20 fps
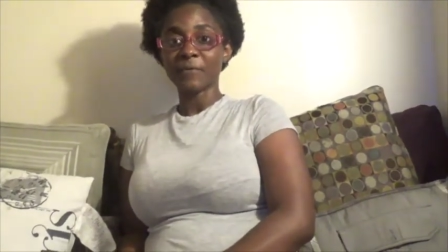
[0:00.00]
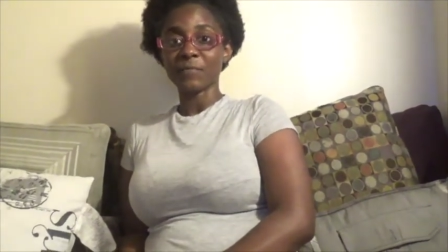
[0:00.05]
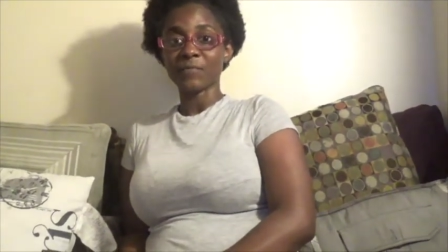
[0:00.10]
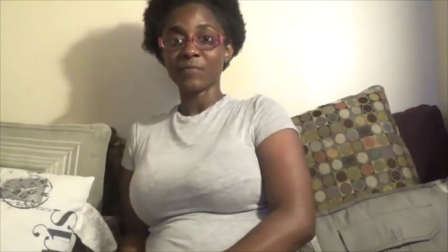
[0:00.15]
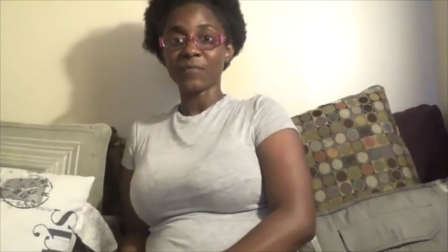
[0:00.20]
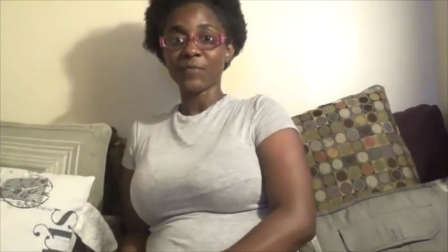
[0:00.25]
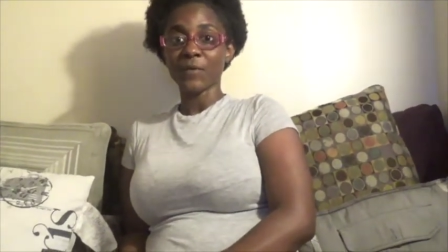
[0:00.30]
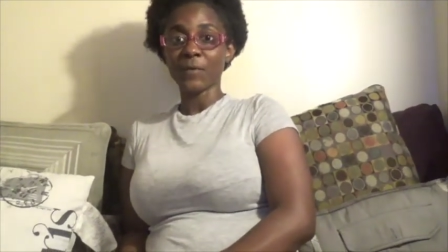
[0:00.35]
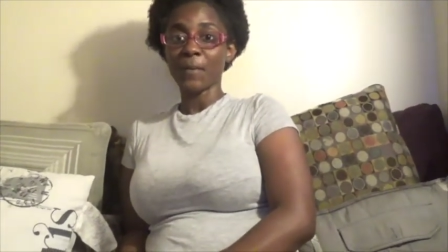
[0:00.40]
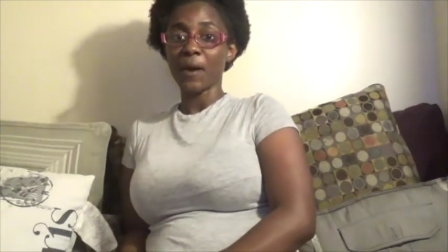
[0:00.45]

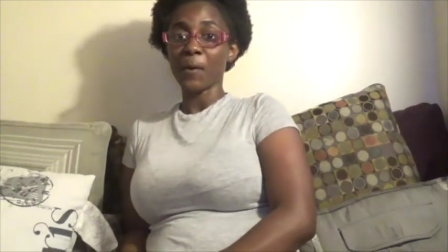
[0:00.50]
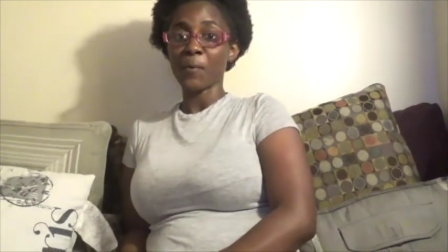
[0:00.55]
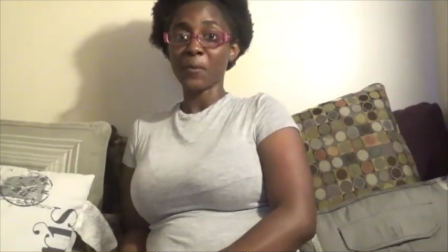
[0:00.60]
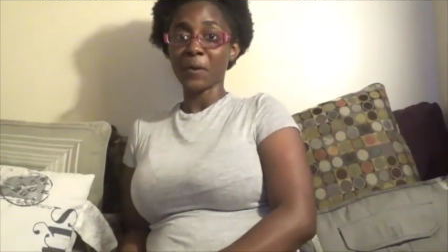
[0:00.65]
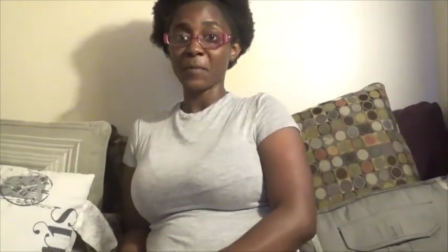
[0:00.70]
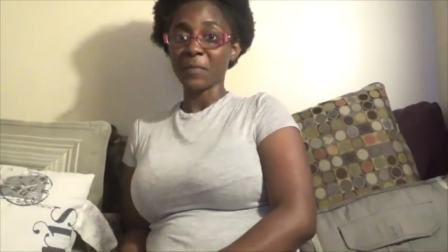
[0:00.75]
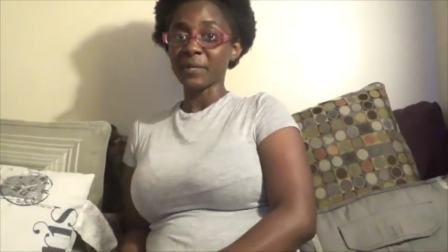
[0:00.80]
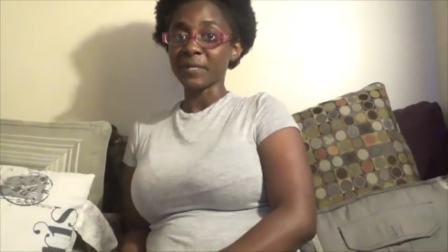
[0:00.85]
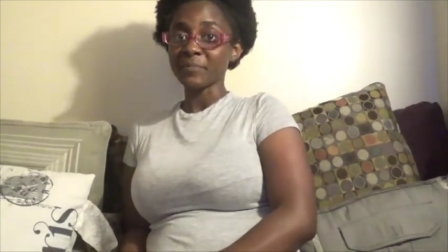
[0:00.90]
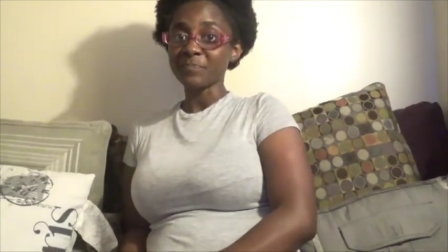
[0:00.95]
for my
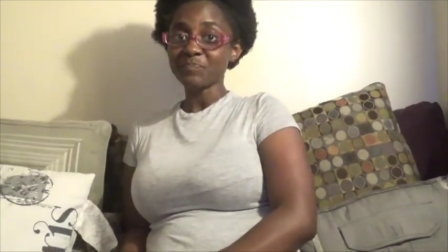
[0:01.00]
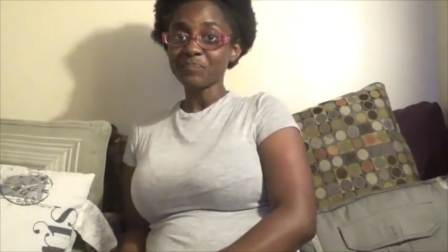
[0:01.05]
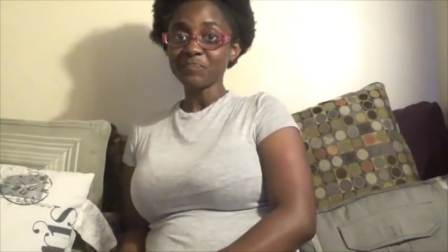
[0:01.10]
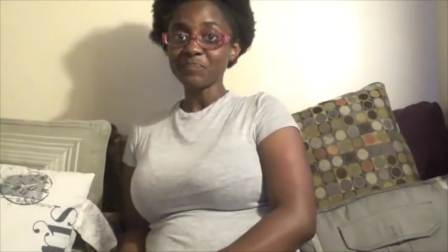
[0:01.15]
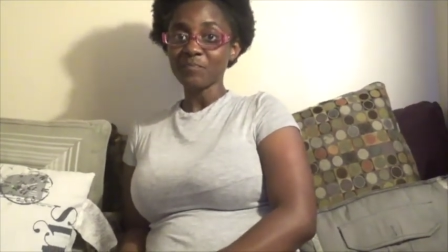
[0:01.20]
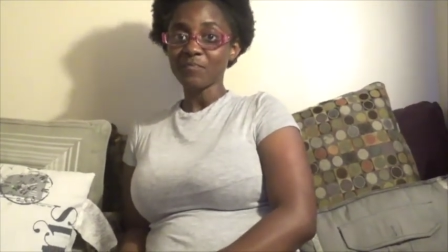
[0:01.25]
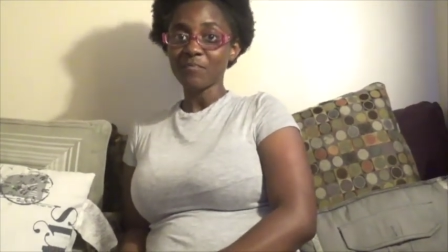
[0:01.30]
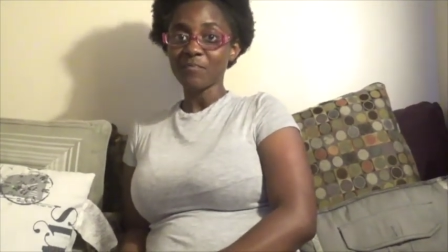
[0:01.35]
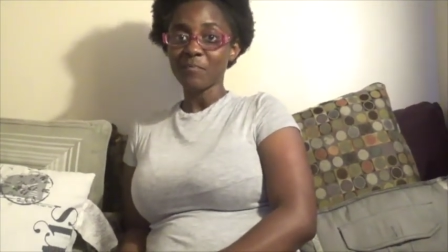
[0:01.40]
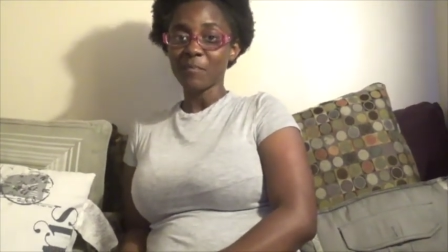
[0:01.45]
women,
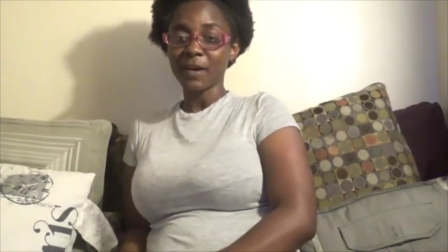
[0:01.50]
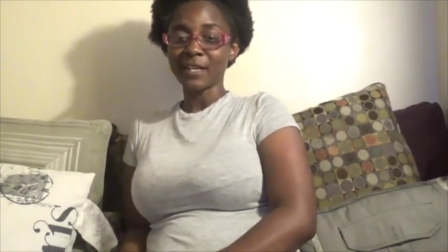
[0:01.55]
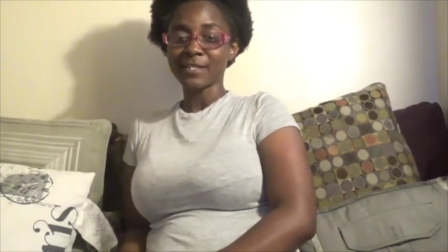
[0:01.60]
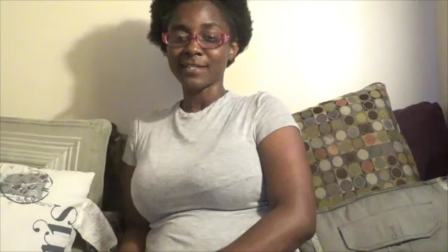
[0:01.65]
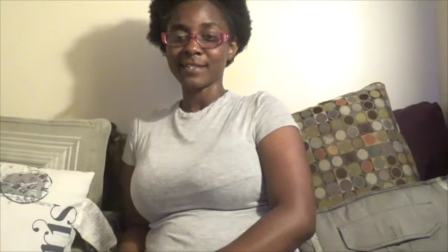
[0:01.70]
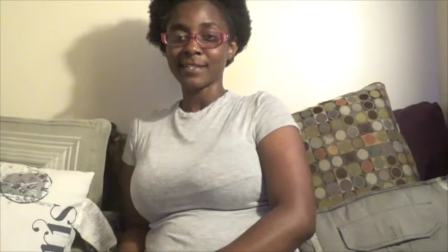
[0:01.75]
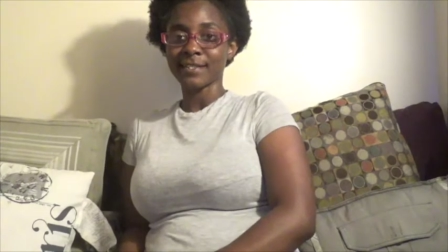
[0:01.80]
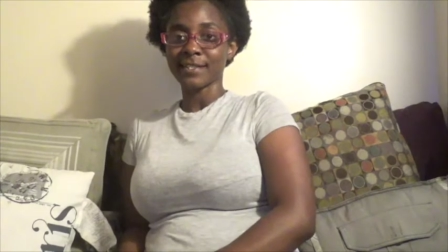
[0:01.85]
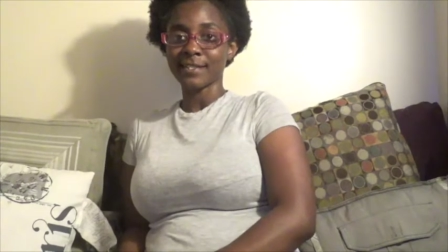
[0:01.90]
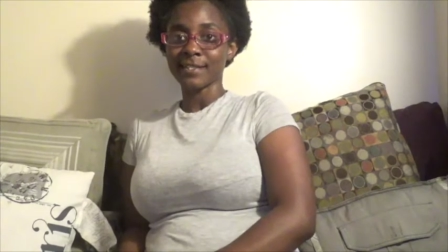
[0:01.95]
my
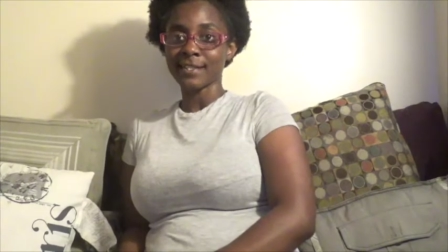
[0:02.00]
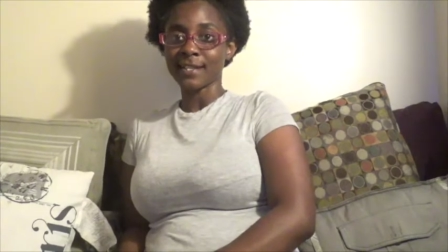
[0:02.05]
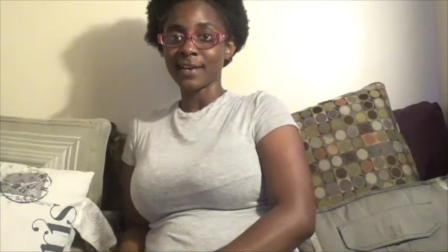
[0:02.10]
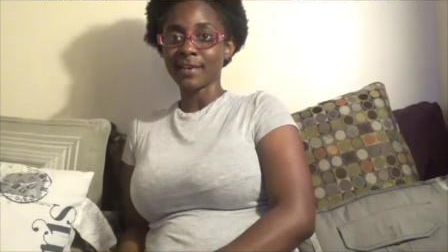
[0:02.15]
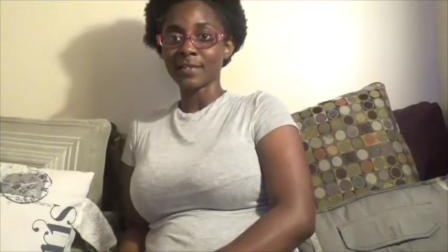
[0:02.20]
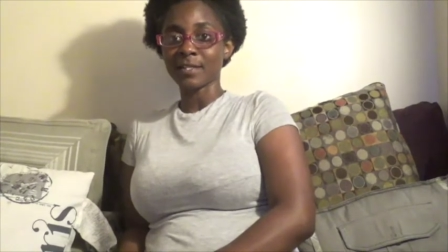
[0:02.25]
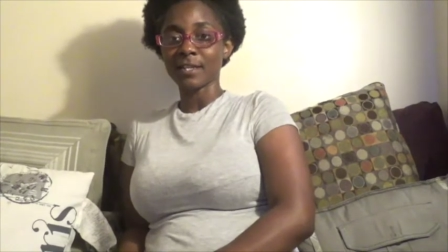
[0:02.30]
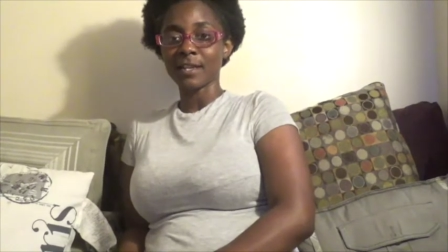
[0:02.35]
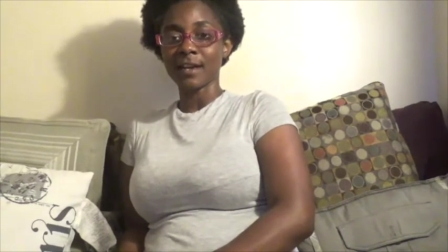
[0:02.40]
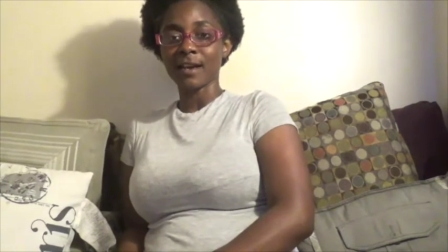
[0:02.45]
sisters
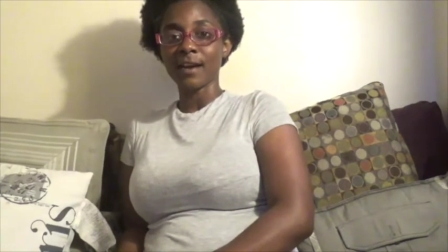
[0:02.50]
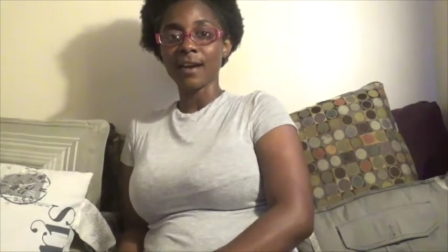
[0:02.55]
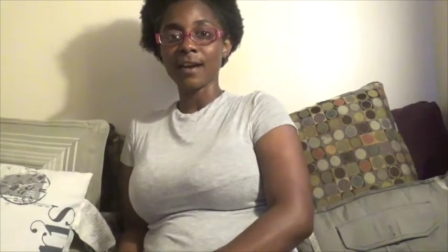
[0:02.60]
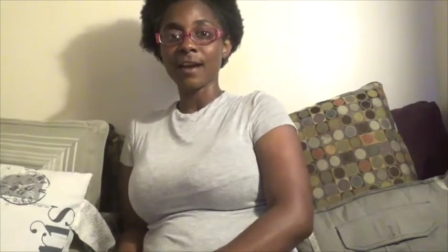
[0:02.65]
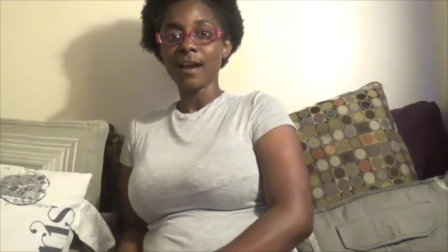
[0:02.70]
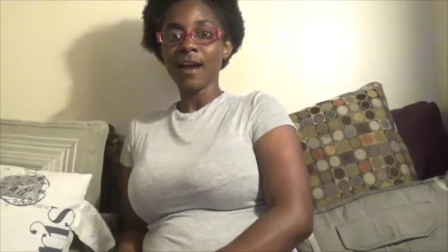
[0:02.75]
out there.